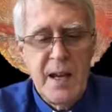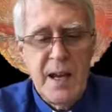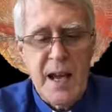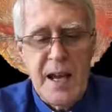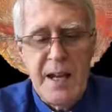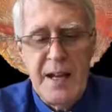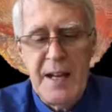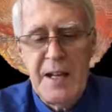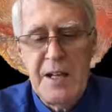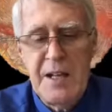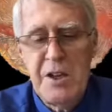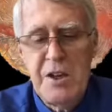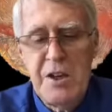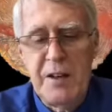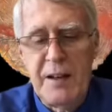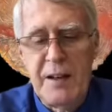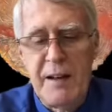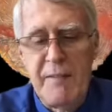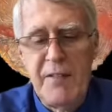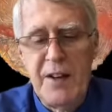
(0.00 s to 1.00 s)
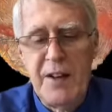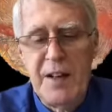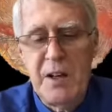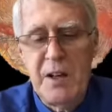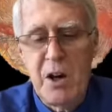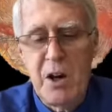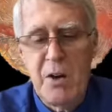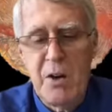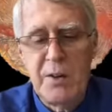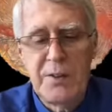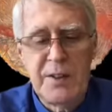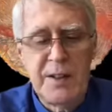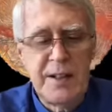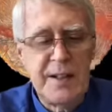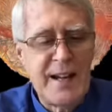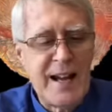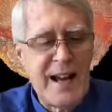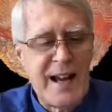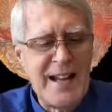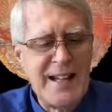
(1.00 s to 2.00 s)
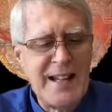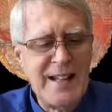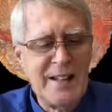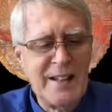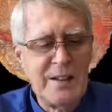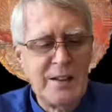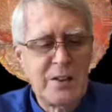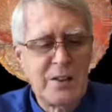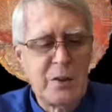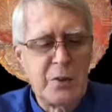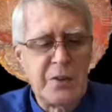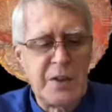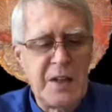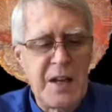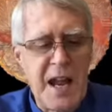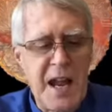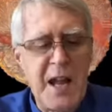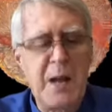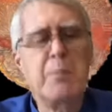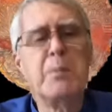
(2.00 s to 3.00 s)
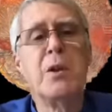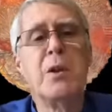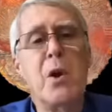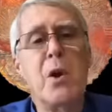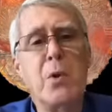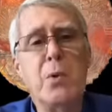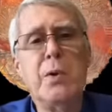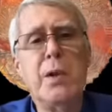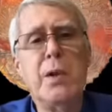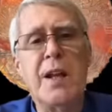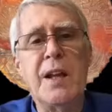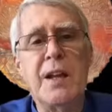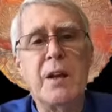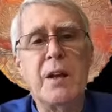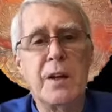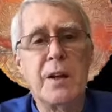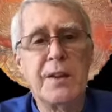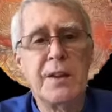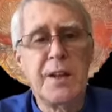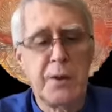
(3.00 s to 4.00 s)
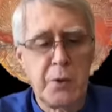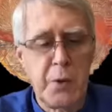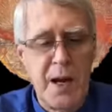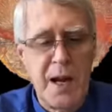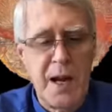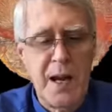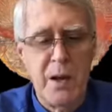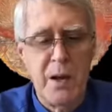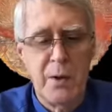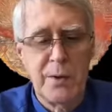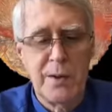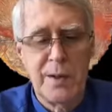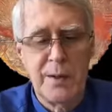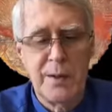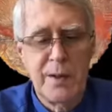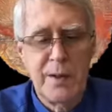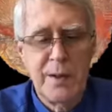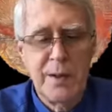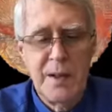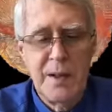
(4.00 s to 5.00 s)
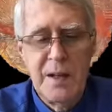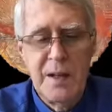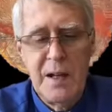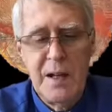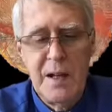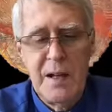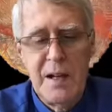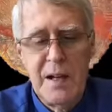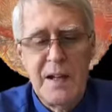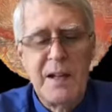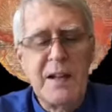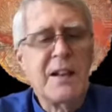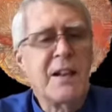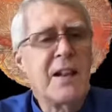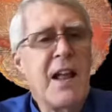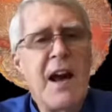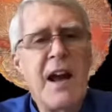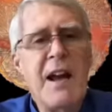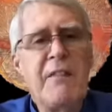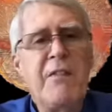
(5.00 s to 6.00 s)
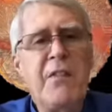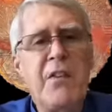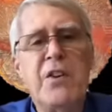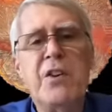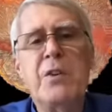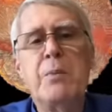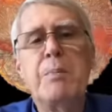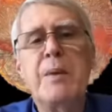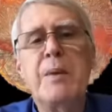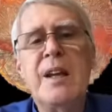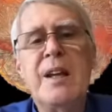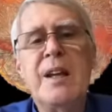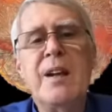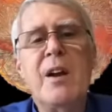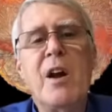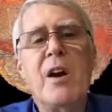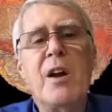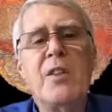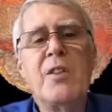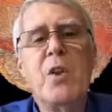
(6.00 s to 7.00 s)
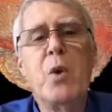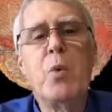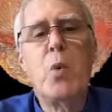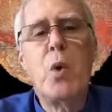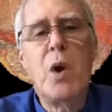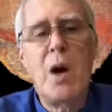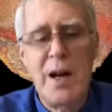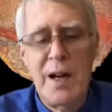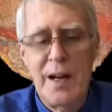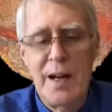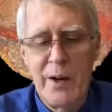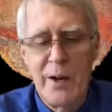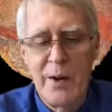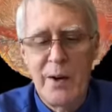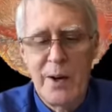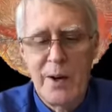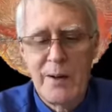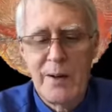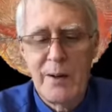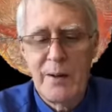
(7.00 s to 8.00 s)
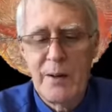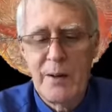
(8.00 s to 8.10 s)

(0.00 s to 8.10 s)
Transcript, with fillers: At age 70, Karl said, I get so damn lonely on the ground. Life is being on the wire.